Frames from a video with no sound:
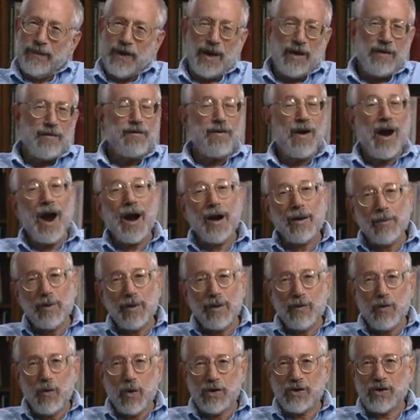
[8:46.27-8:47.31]
And invariably,
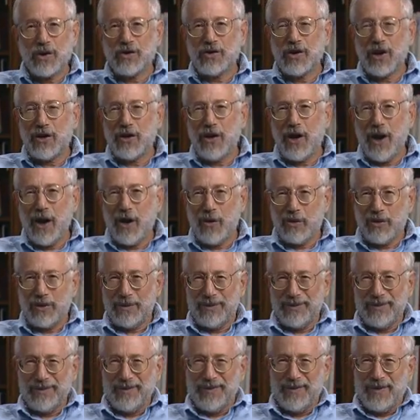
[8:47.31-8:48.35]
of course, they'll say no.
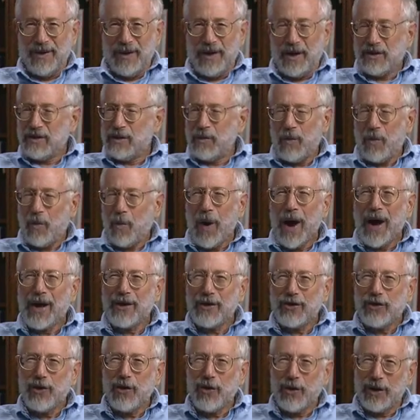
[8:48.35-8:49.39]
And I'll say, well, why do
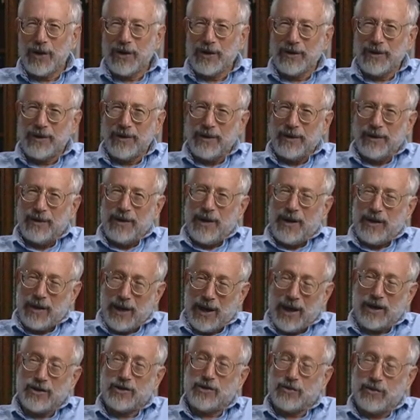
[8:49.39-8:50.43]
you do it? And
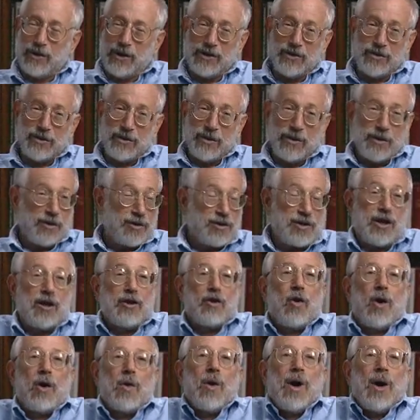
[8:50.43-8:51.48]
the answer is, because I don't
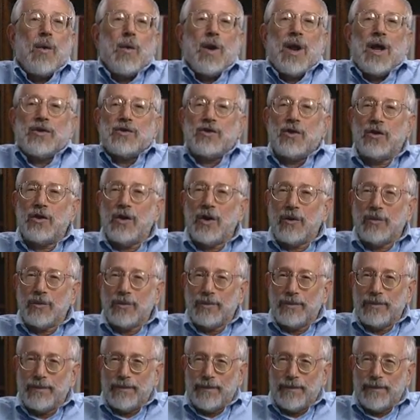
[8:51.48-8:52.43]
know what else to do.